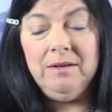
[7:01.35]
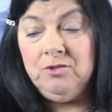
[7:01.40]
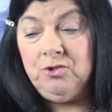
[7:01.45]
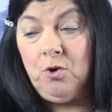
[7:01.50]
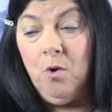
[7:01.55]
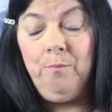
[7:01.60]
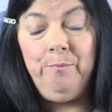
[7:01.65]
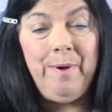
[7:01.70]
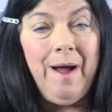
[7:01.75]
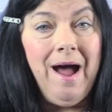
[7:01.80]

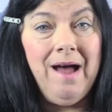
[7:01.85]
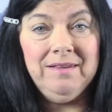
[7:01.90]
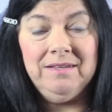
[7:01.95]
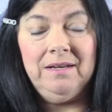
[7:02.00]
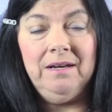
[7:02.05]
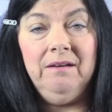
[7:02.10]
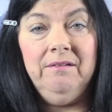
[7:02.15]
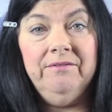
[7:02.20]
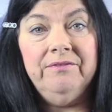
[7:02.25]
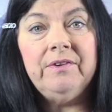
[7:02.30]
showed
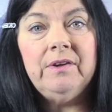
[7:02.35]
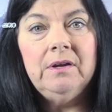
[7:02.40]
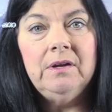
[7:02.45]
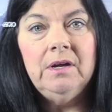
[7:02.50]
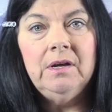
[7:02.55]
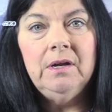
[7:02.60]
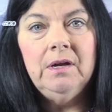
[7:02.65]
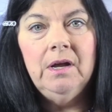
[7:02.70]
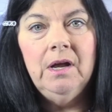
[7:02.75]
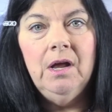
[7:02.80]
positive.
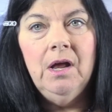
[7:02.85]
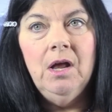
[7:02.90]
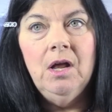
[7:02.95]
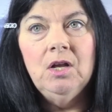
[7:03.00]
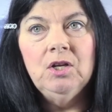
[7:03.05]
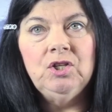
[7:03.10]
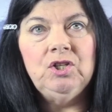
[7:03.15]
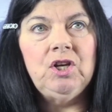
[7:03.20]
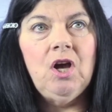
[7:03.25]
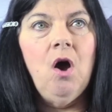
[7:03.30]

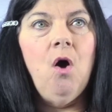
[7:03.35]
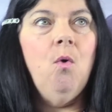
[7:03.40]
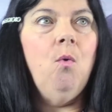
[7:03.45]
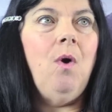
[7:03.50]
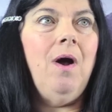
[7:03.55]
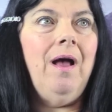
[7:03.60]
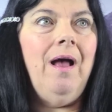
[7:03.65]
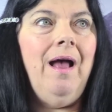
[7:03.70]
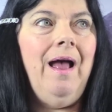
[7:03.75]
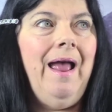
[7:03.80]

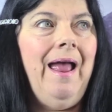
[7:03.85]
So